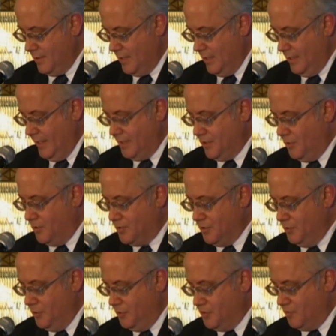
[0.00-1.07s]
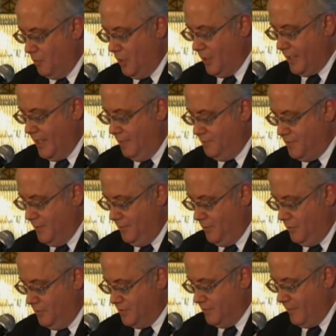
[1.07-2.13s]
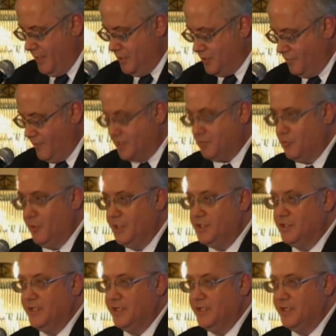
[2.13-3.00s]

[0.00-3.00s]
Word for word: I'd like to also introduce Mark Kempton, who's the Manager of Exploration